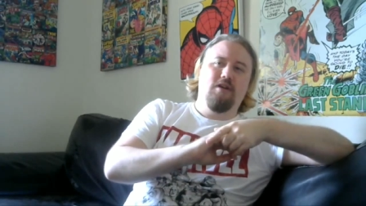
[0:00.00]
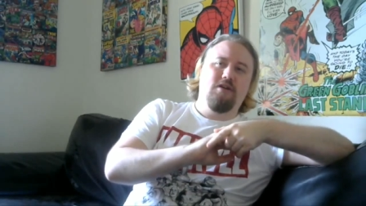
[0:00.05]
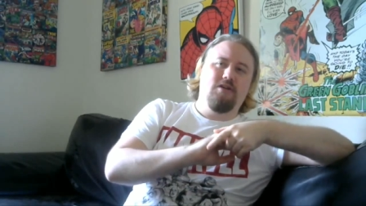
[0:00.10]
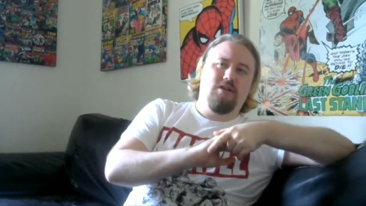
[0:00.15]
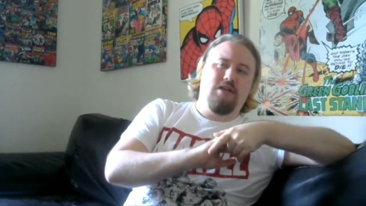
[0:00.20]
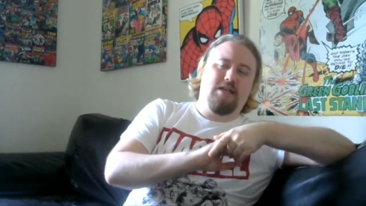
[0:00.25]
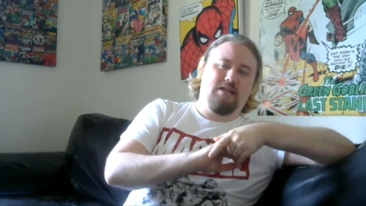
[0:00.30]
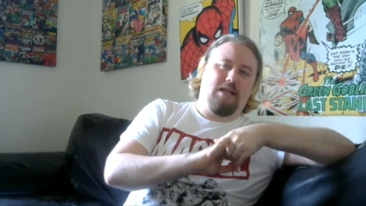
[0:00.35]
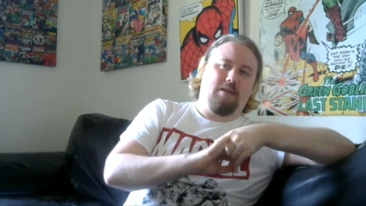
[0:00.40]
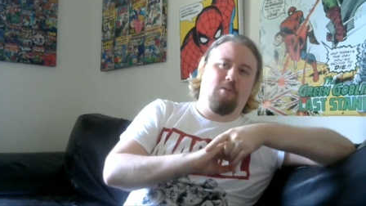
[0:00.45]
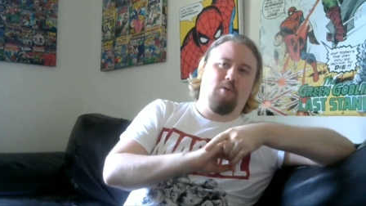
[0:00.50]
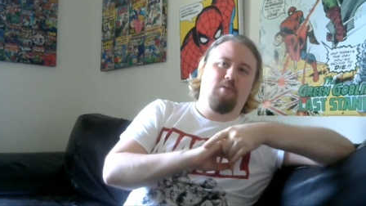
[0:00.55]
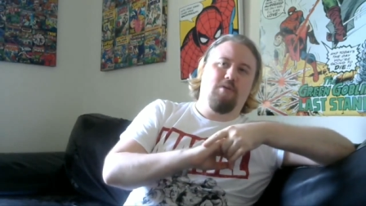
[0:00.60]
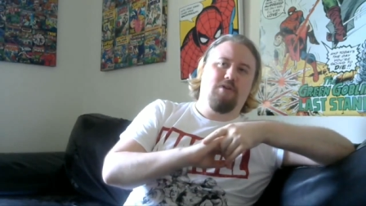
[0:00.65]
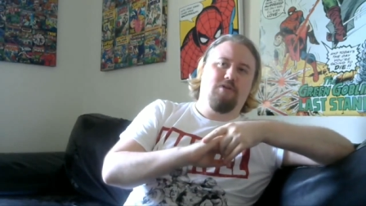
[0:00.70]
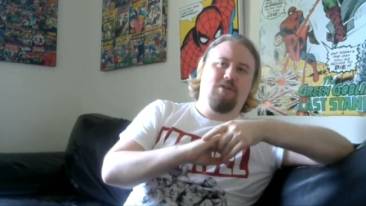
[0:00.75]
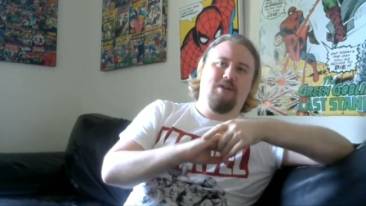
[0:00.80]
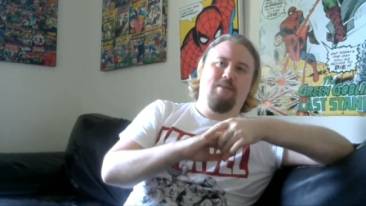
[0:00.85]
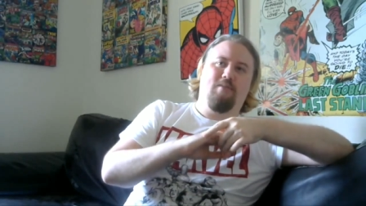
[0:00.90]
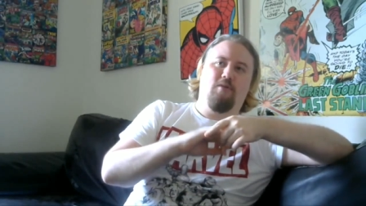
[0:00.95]
She has like probably
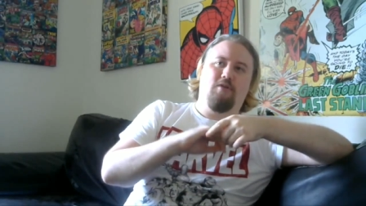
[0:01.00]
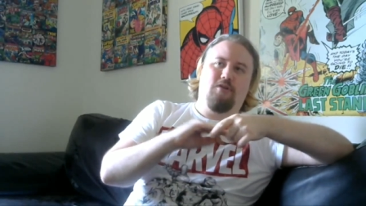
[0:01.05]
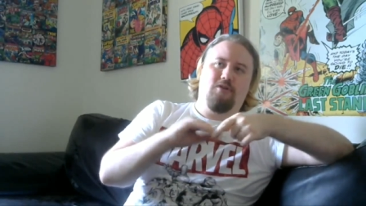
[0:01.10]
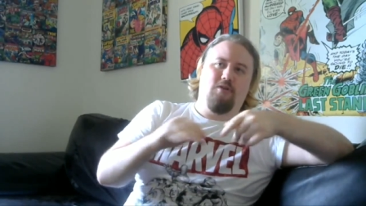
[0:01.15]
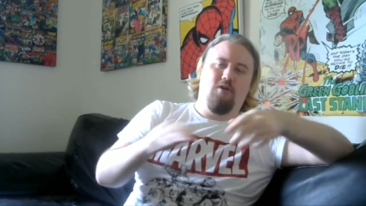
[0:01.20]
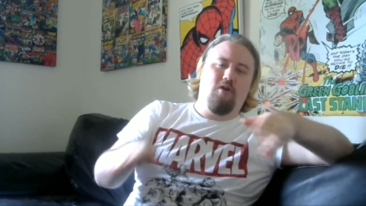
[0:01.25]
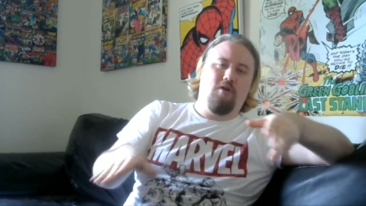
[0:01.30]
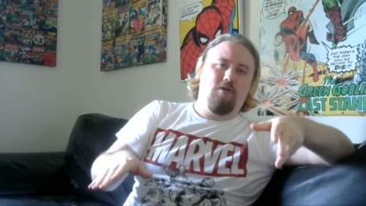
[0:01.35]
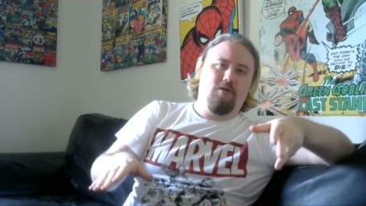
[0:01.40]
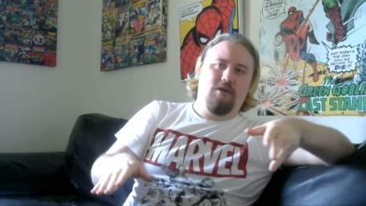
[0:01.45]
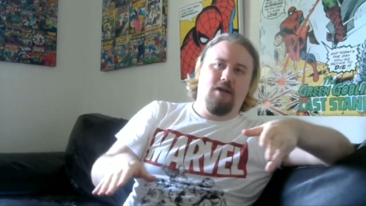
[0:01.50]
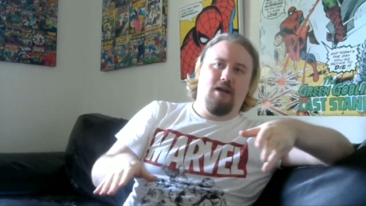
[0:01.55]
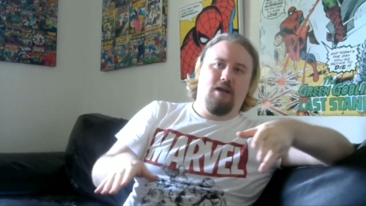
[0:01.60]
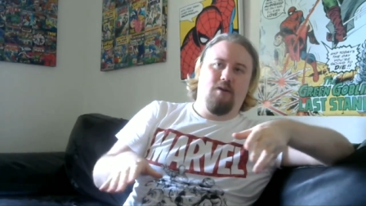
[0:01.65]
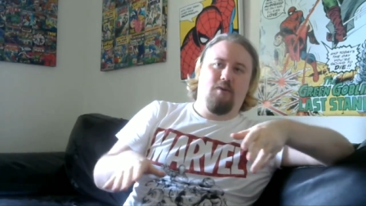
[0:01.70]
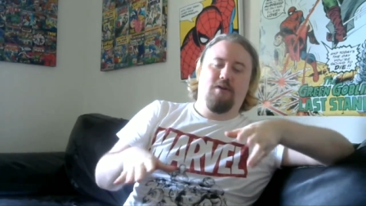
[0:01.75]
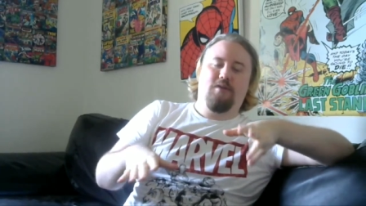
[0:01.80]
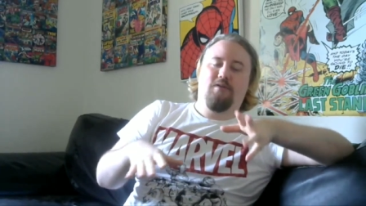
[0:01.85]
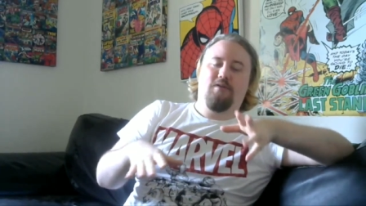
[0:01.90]
0 bullets as her gun, right?